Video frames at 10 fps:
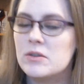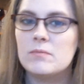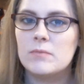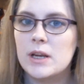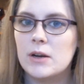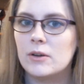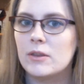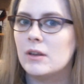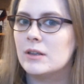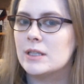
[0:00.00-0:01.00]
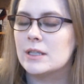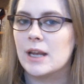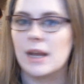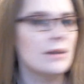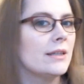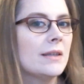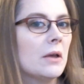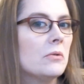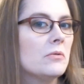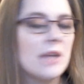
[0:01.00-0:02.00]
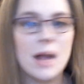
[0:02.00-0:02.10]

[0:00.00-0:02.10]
here on Thursday. So yeah,